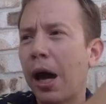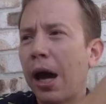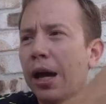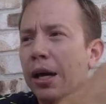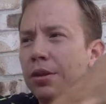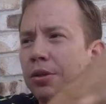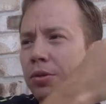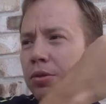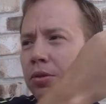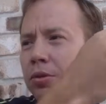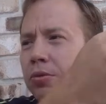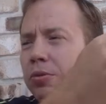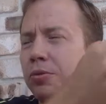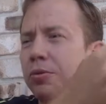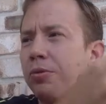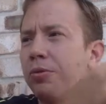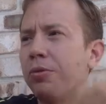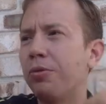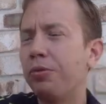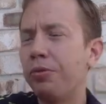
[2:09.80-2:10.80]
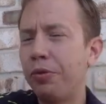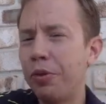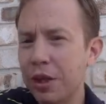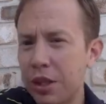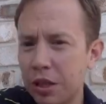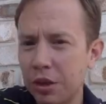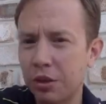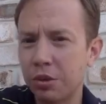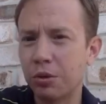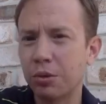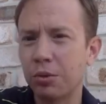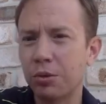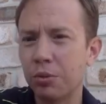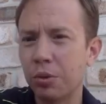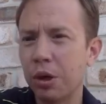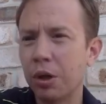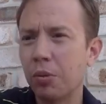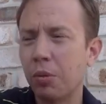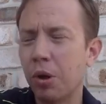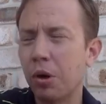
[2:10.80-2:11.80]
has physical,
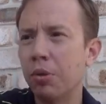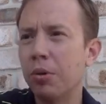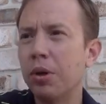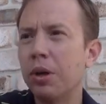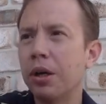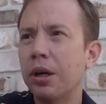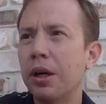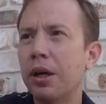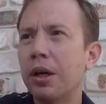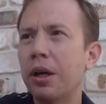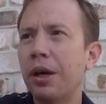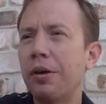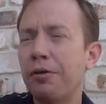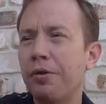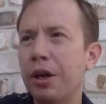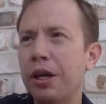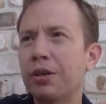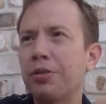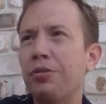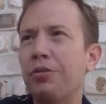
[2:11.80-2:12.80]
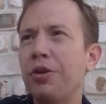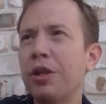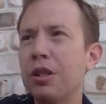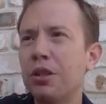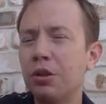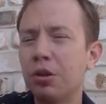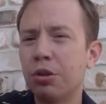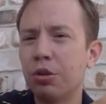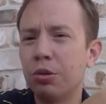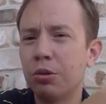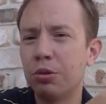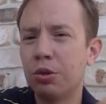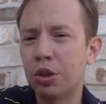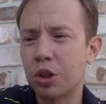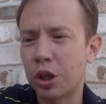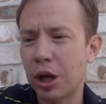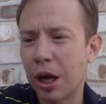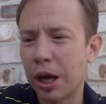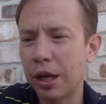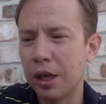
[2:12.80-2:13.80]
well, affects physical
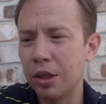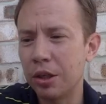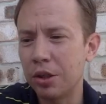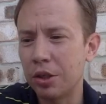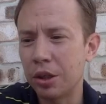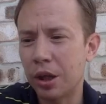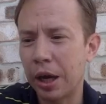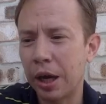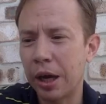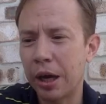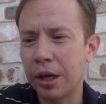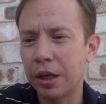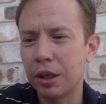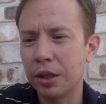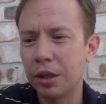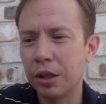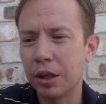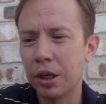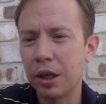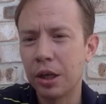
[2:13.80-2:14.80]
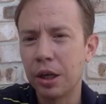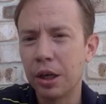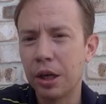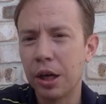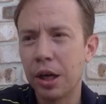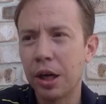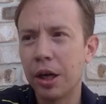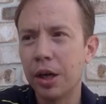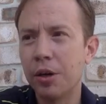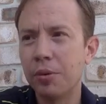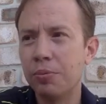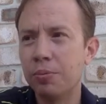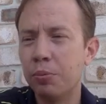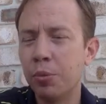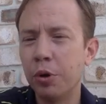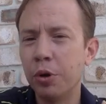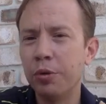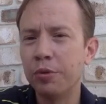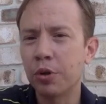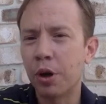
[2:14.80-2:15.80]
change and uh,
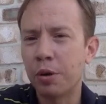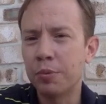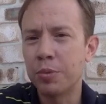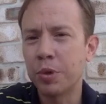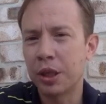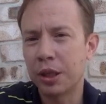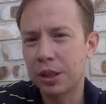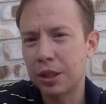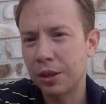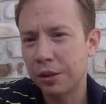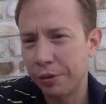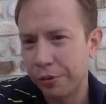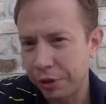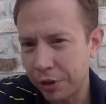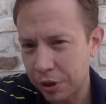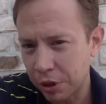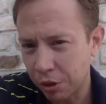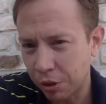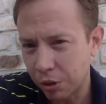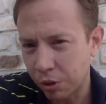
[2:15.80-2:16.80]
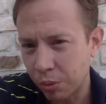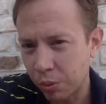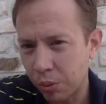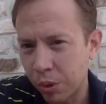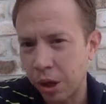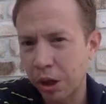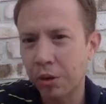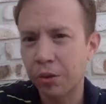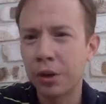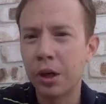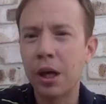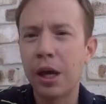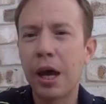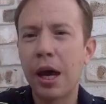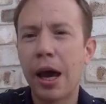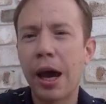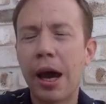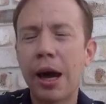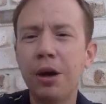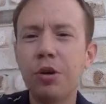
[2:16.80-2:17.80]
moves objects in the physical world.
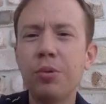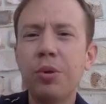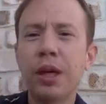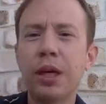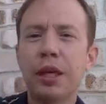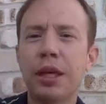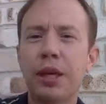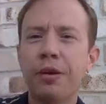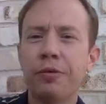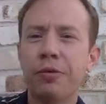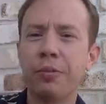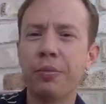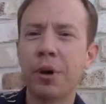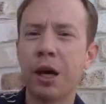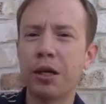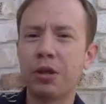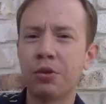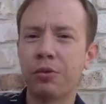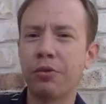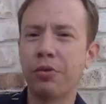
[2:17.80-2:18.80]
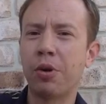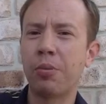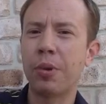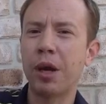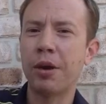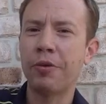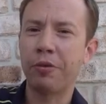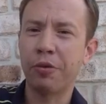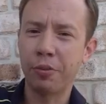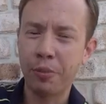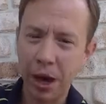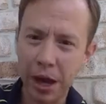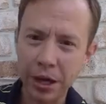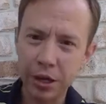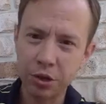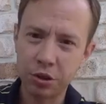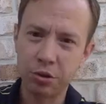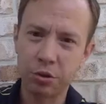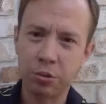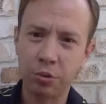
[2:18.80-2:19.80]
How do we get the information from an
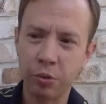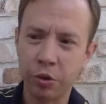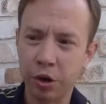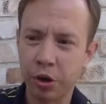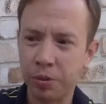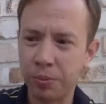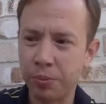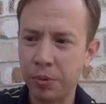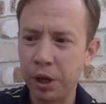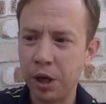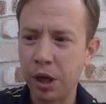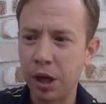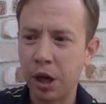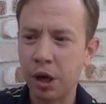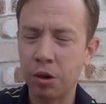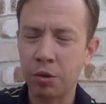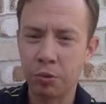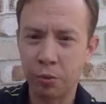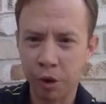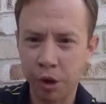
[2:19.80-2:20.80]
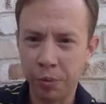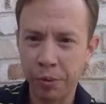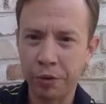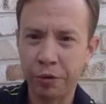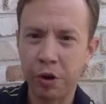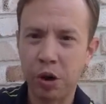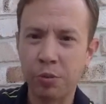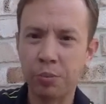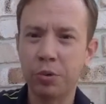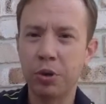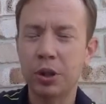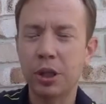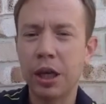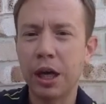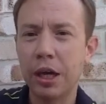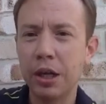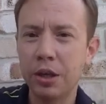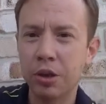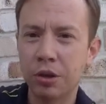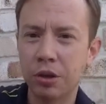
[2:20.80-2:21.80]
informational realm, a realm of
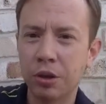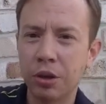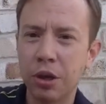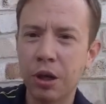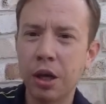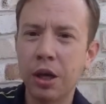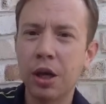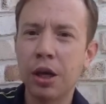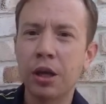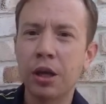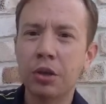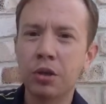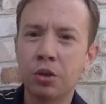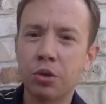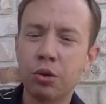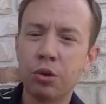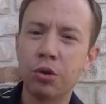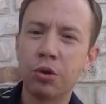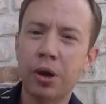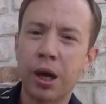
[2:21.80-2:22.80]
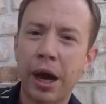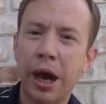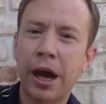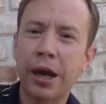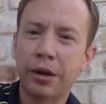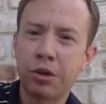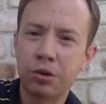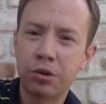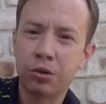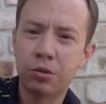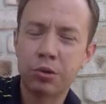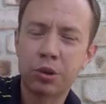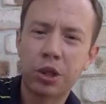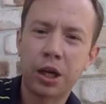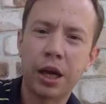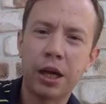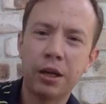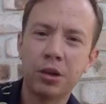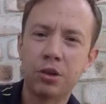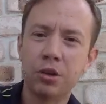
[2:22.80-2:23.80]
computation, to actual
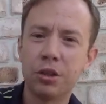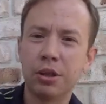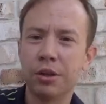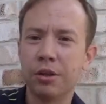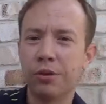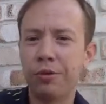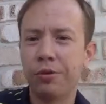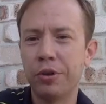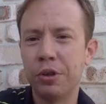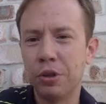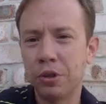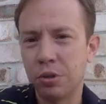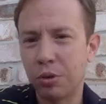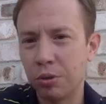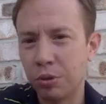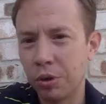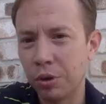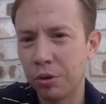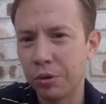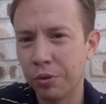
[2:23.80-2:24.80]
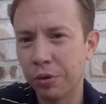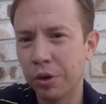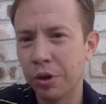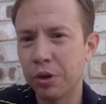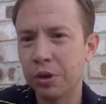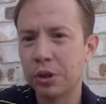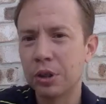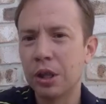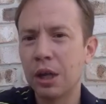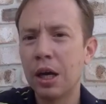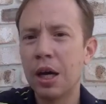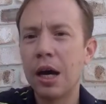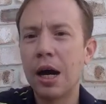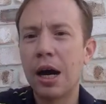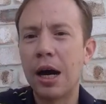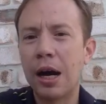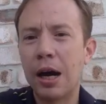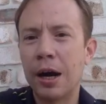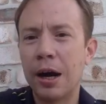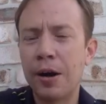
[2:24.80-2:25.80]
changes in the physical universe?
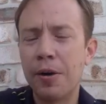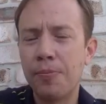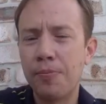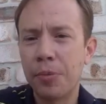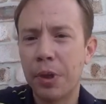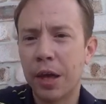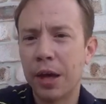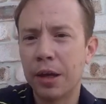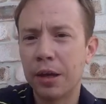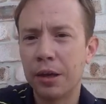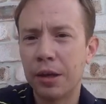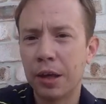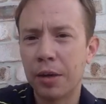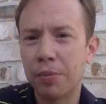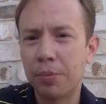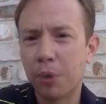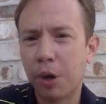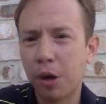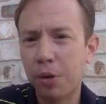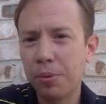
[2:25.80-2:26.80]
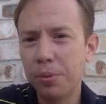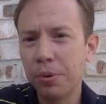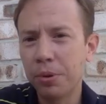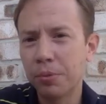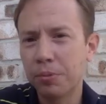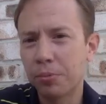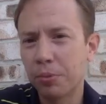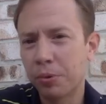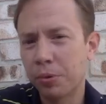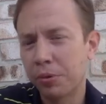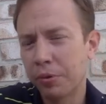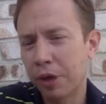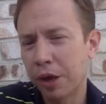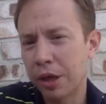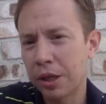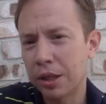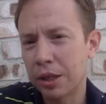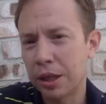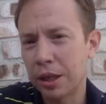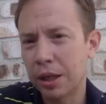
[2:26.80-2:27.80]
Um, and, and, Popper
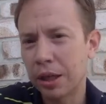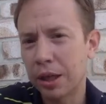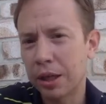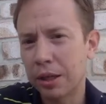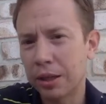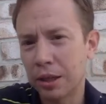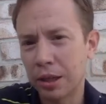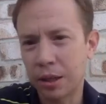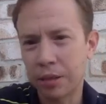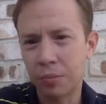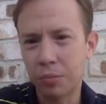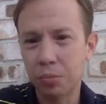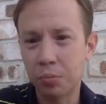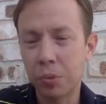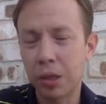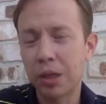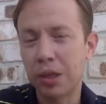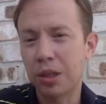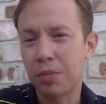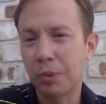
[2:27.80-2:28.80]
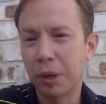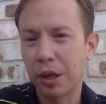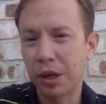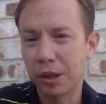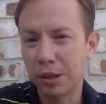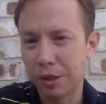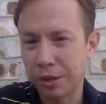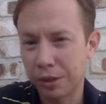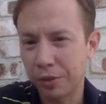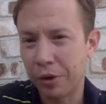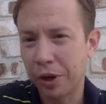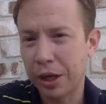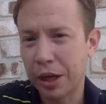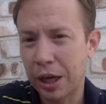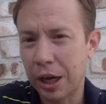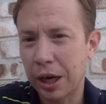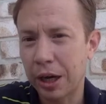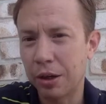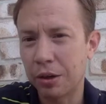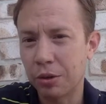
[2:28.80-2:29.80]
provides a, a, a, speculative
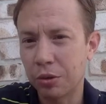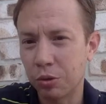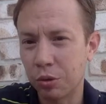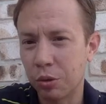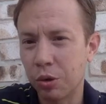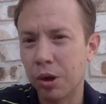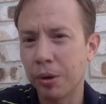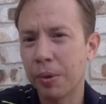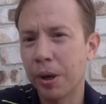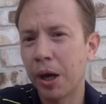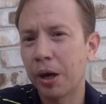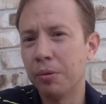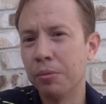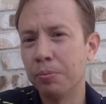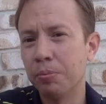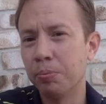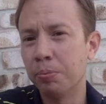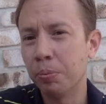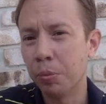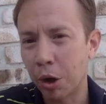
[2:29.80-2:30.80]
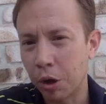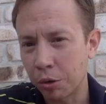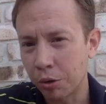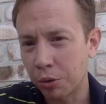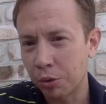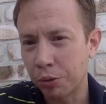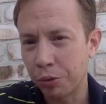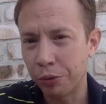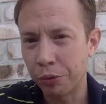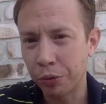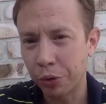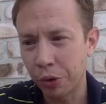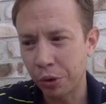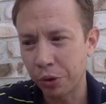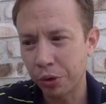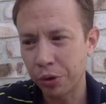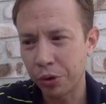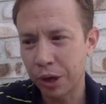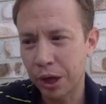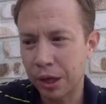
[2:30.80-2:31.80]
account or a model
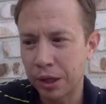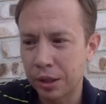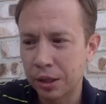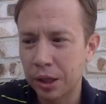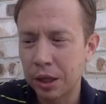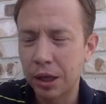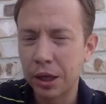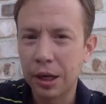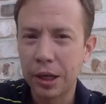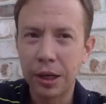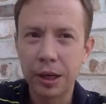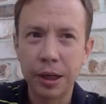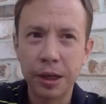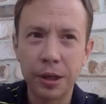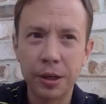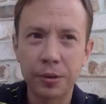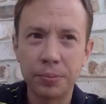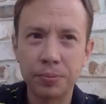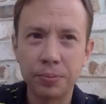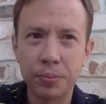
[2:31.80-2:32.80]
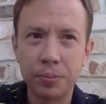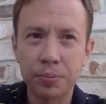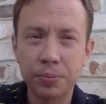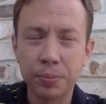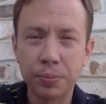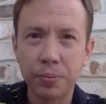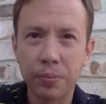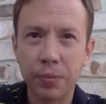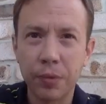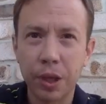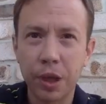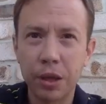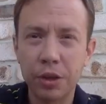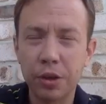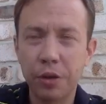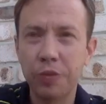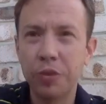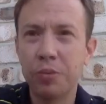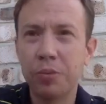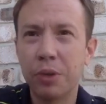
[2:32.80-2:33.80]
for that. Um, it's
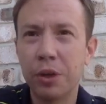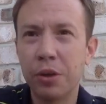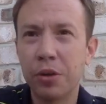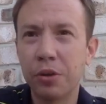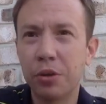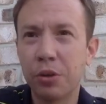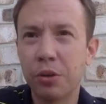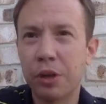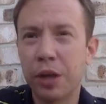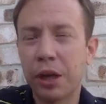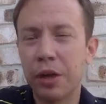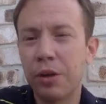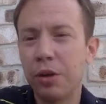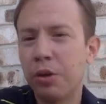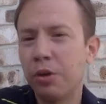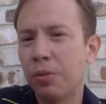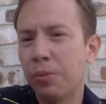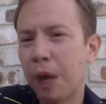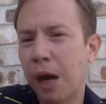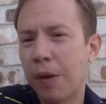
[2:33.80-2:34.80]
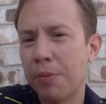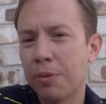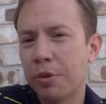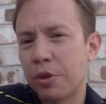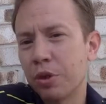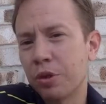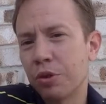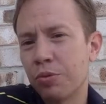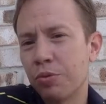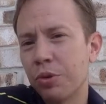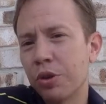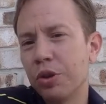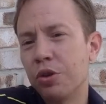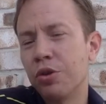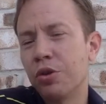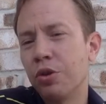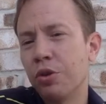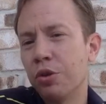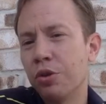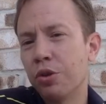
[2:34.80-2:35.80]
often been thought that you could perhaps just
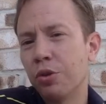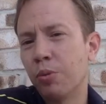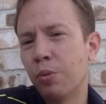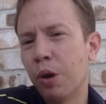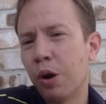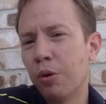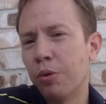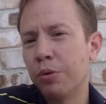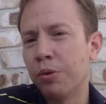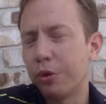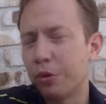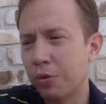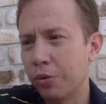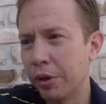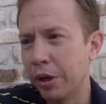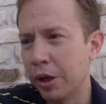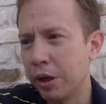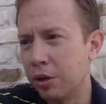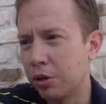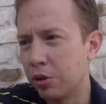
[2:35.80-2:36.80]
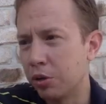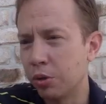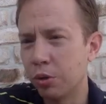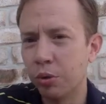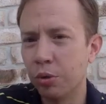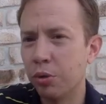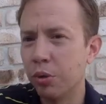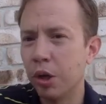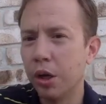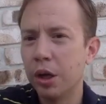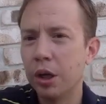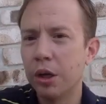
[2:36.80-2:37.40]
reduce World 3 to